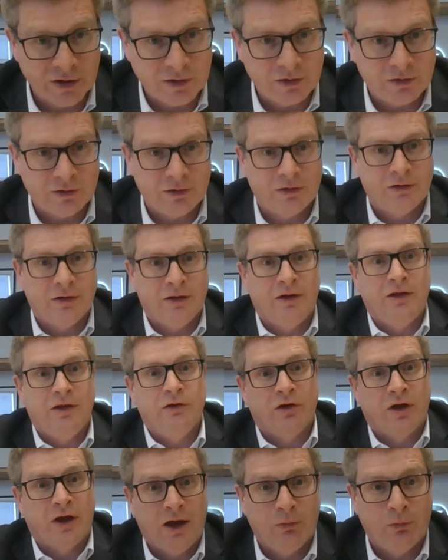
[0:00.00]
And in
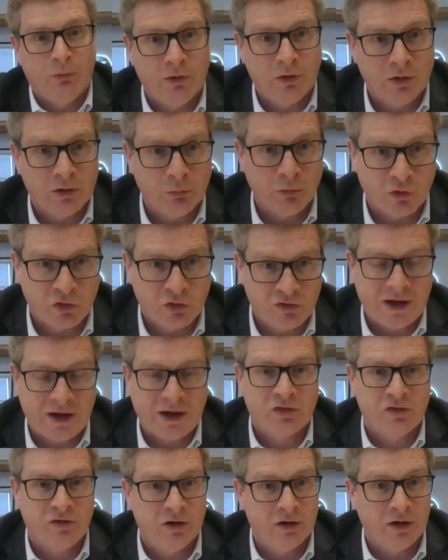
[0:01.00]
the UK, we're the most
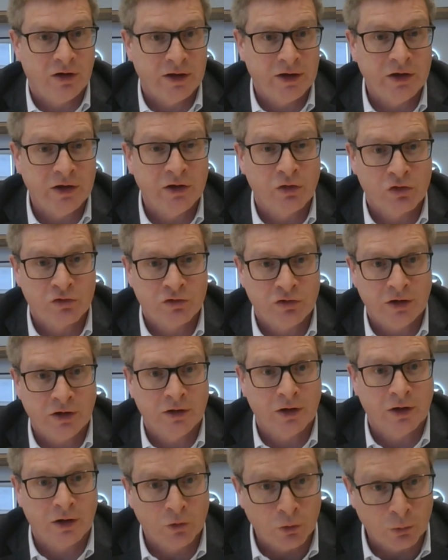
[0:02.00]
taxed airline industry
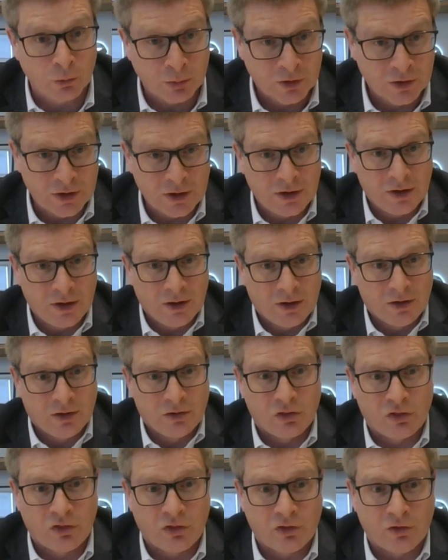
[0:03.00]
in the globe.
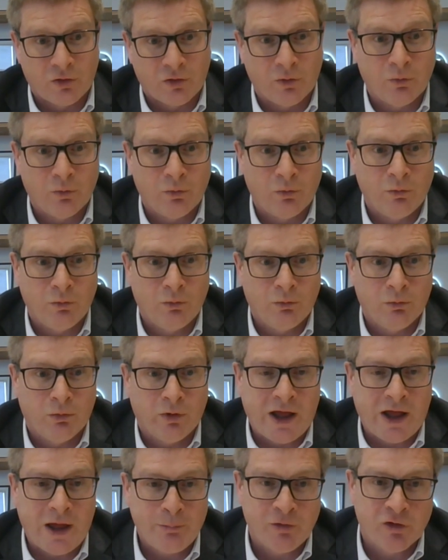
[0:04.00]
So what
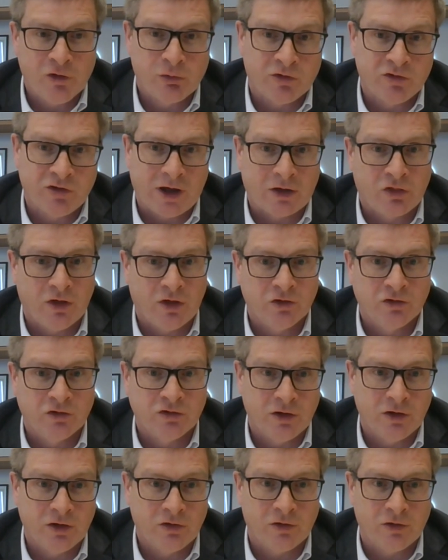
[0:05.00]
happens with
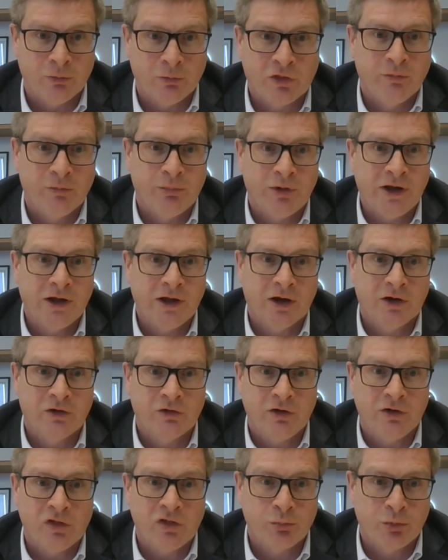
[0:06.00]
taxation is it will simply
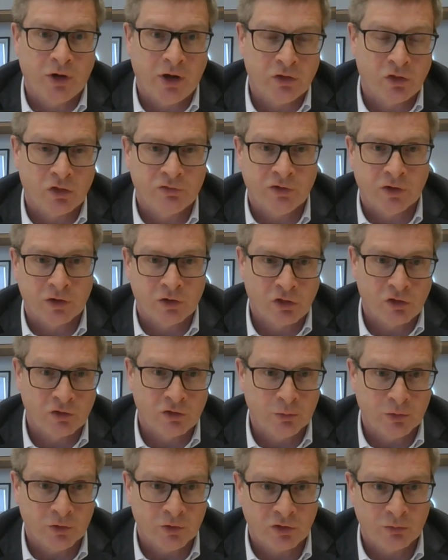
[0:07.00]
increase prices for
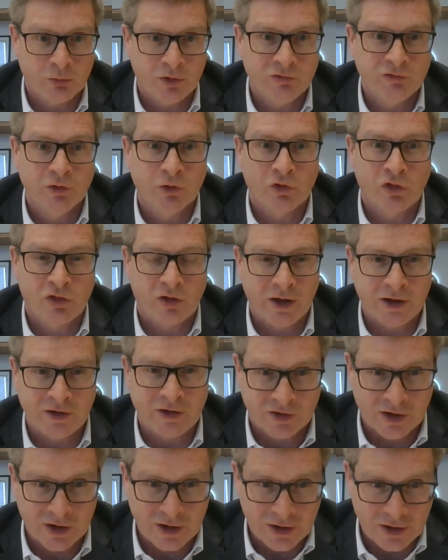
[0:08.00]
consumers, and we've no
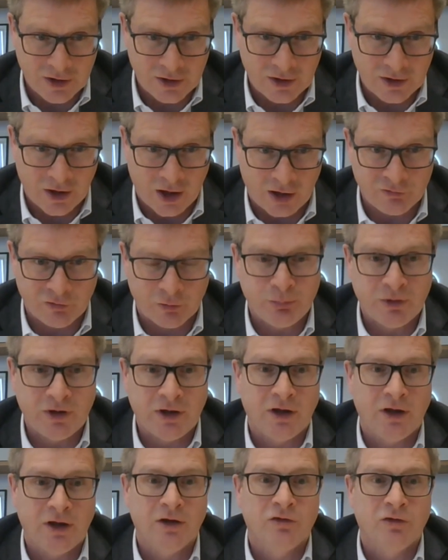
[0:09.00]
sight of it
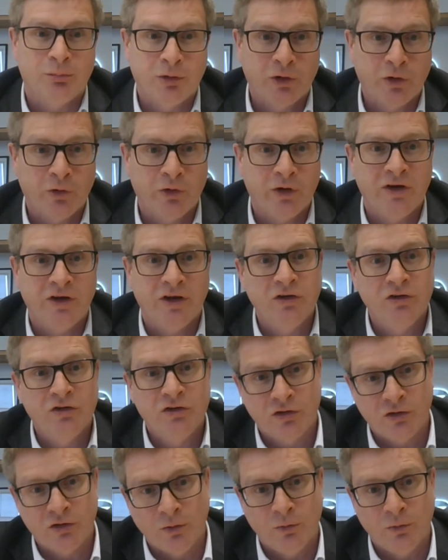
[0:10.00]
being deployed
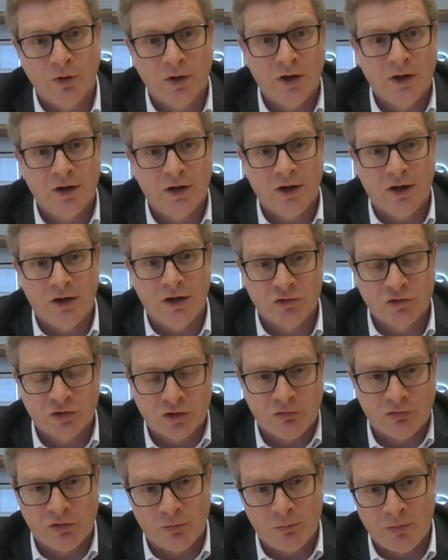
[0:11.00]
into
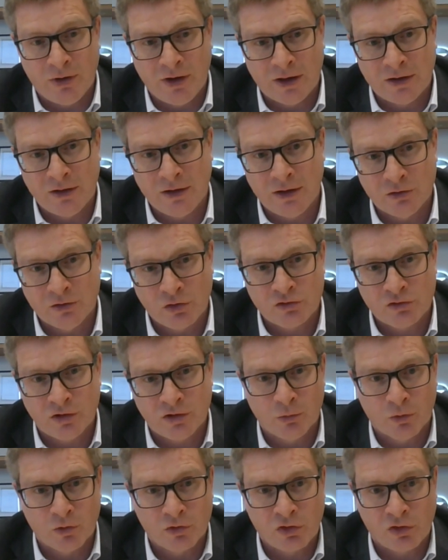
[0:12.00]
initiatives that make the industry
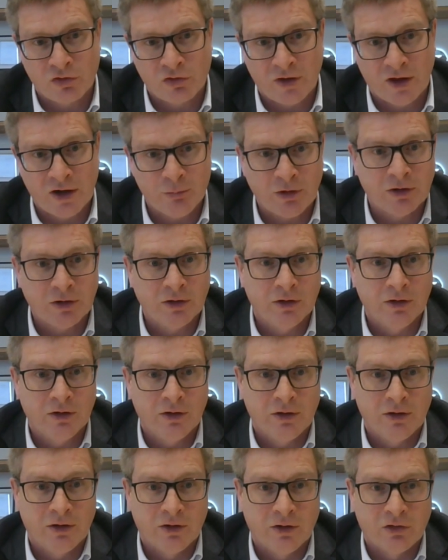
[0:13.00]
more sustainable.
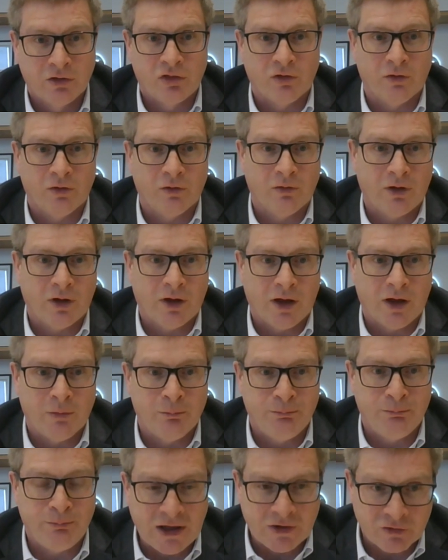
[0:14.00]
So a
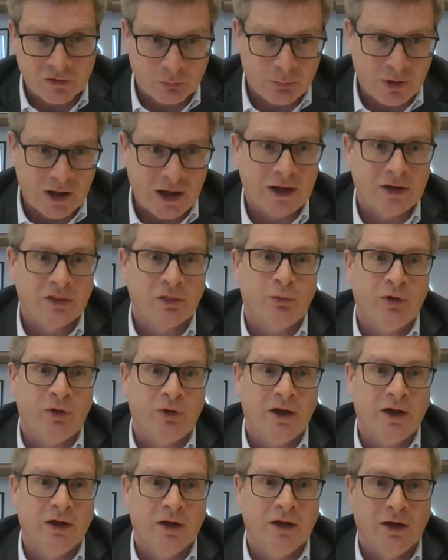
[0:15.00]
better
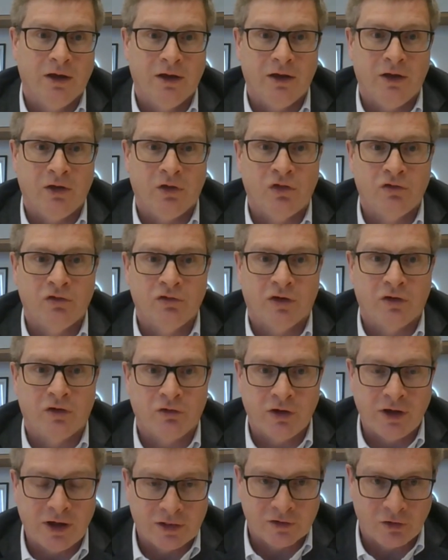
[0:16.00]
pathway is to
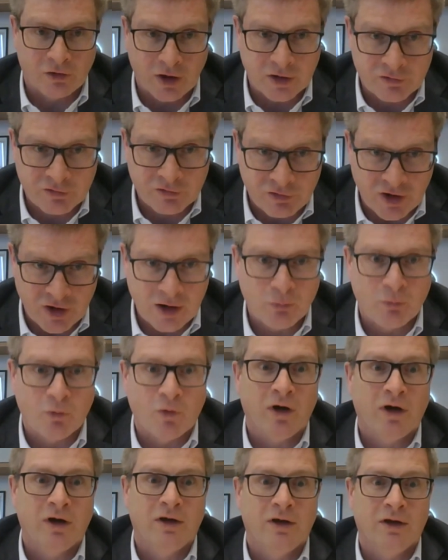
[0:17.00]
create the right
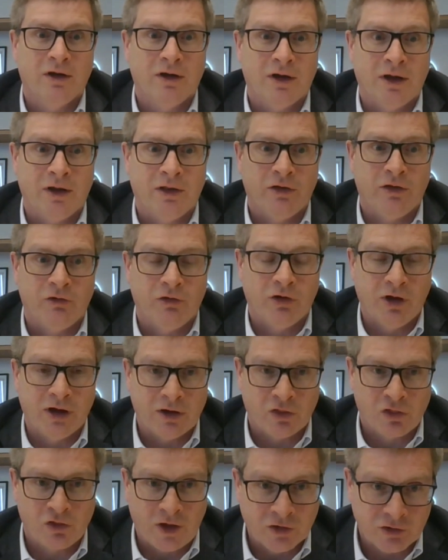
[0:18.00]
framework and the right
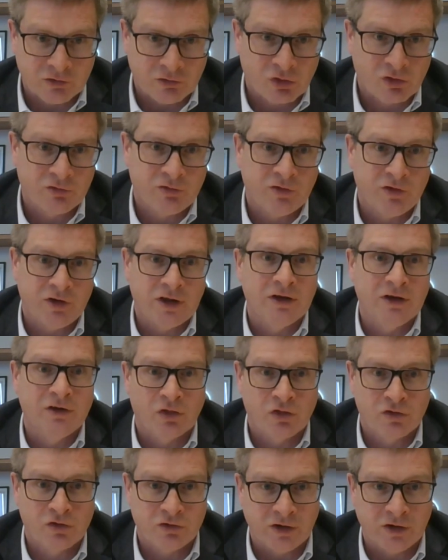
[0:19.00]
incentives for the
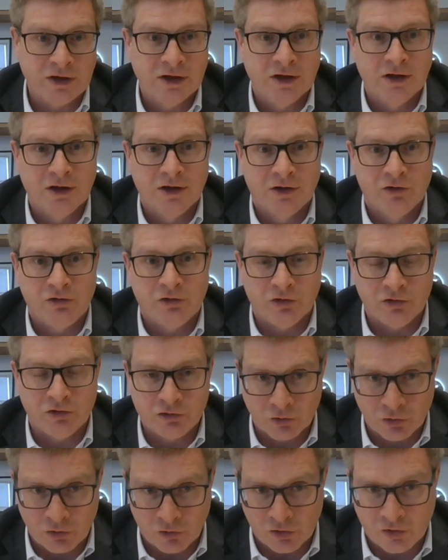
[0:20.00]
industry to
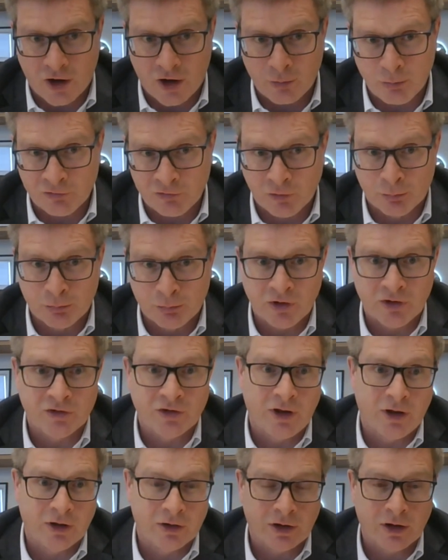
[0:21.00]
reduce its carbon footprint
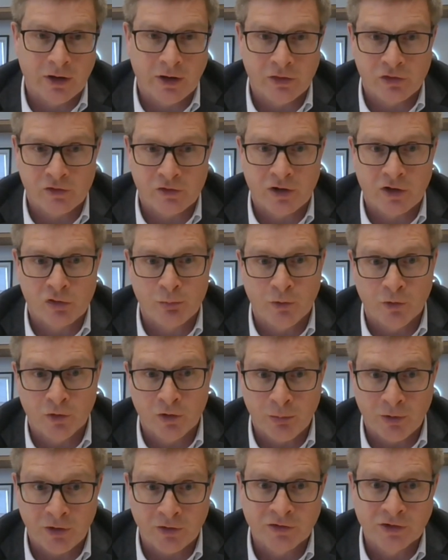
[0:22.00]
along the lines that I spoke
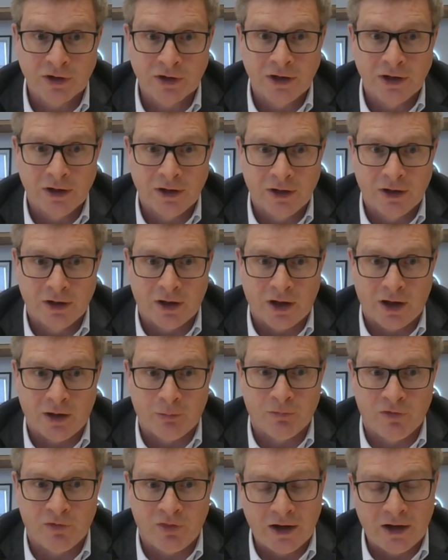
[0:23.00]
about.
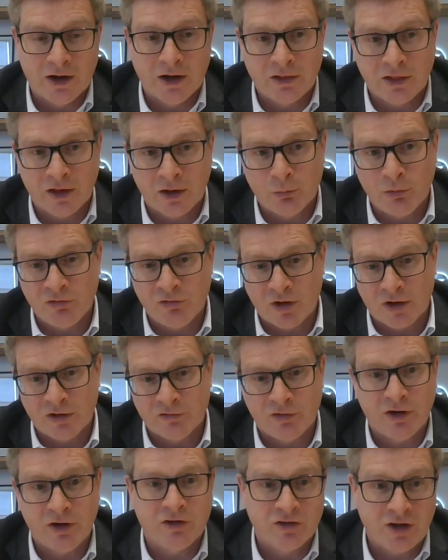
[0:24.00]
then I think we've got a
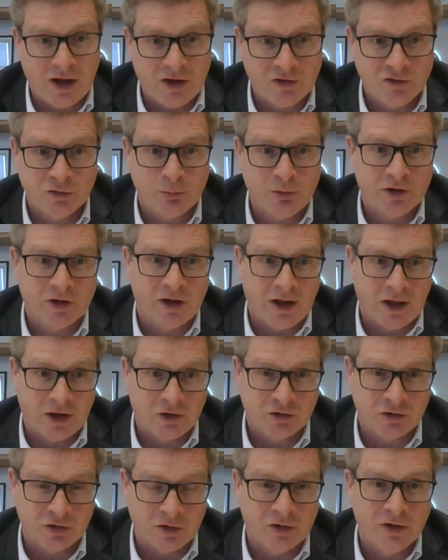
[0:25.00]
very tangible
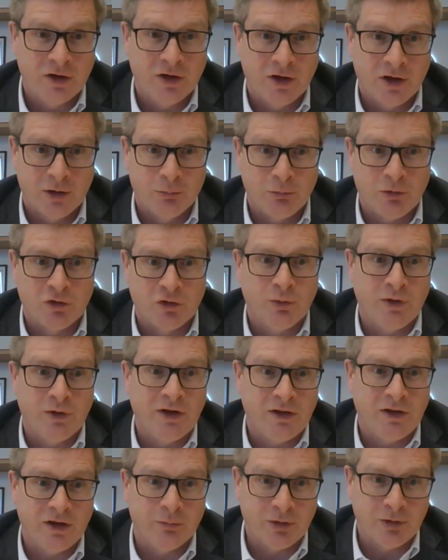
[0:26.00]
connection
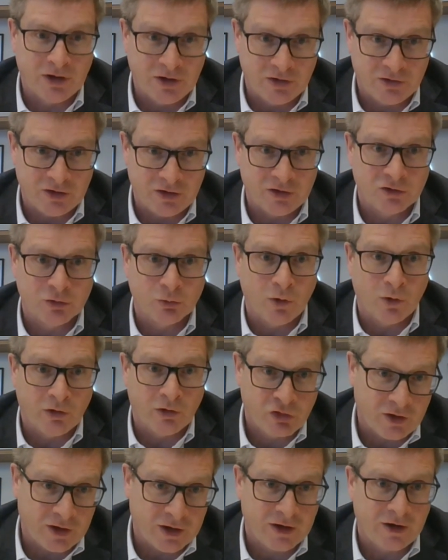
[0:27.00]
between the ability to
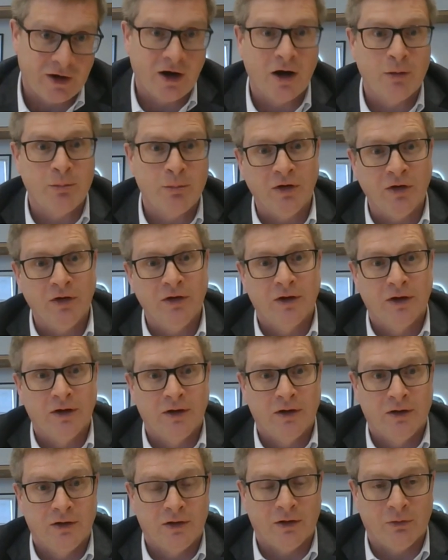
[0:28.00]
offset carbon
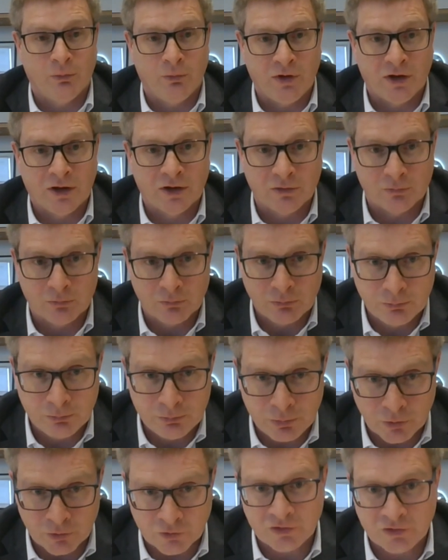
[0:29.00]
that we can
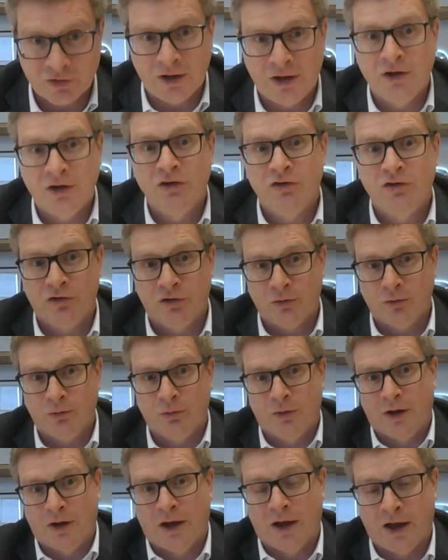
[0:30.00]
put into
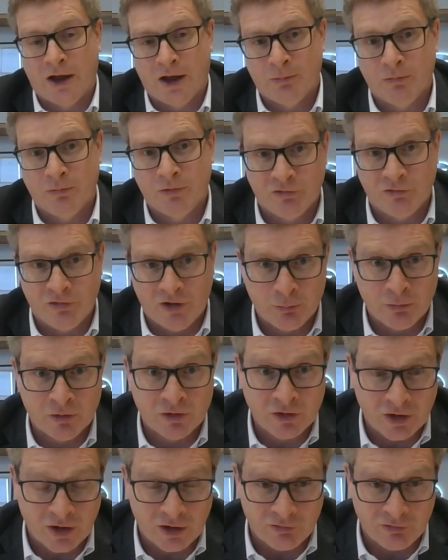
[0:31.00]

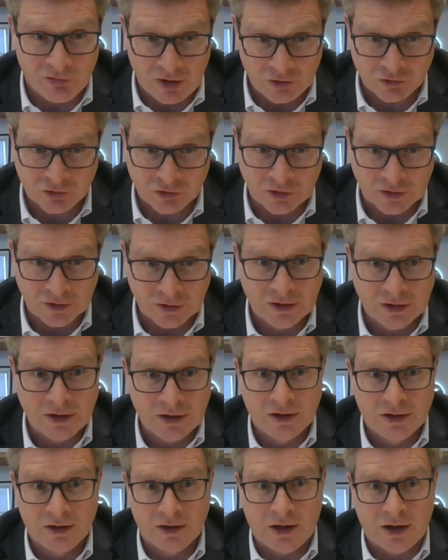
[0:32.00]
development and innovation,
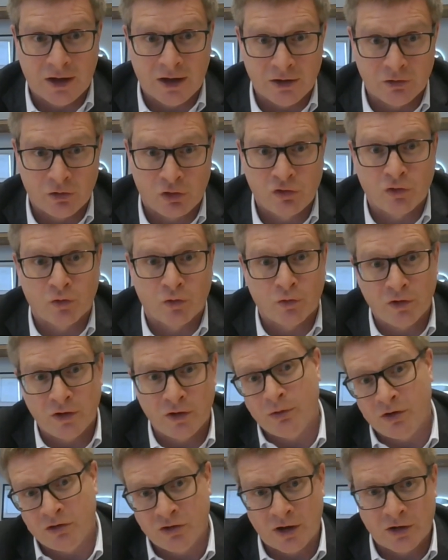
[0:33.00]
and the story that
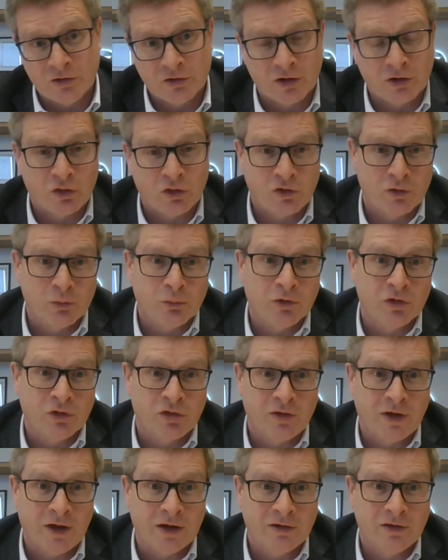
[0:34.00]
we tell to
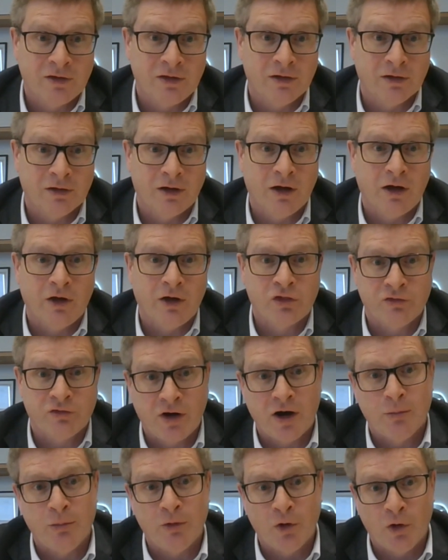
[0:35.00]
consumers that the cost of
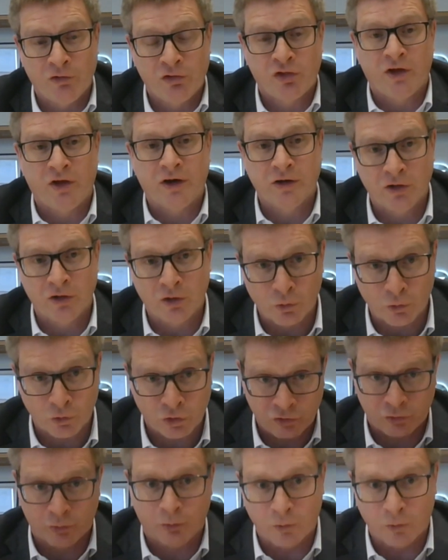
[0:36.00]
carbon offset
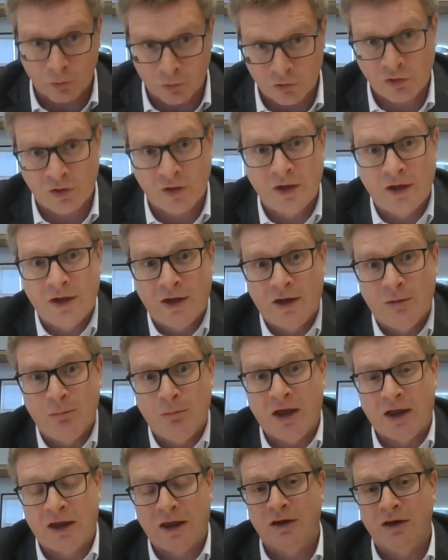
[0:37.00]
goes towards
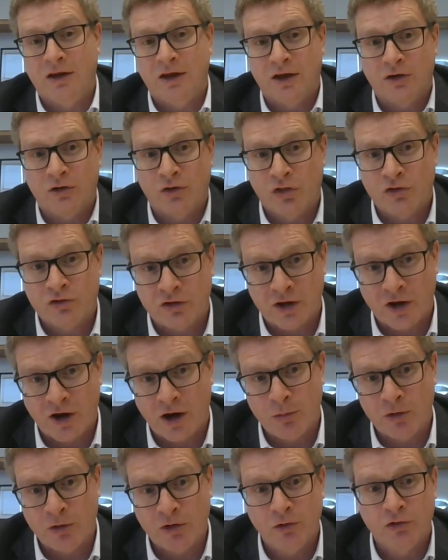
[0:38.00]
making the industry
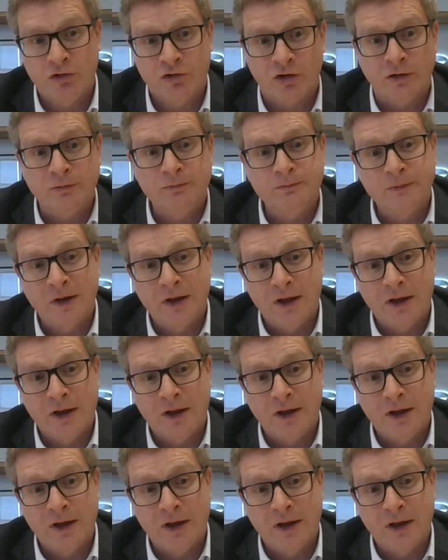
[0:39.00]
carbon neutral.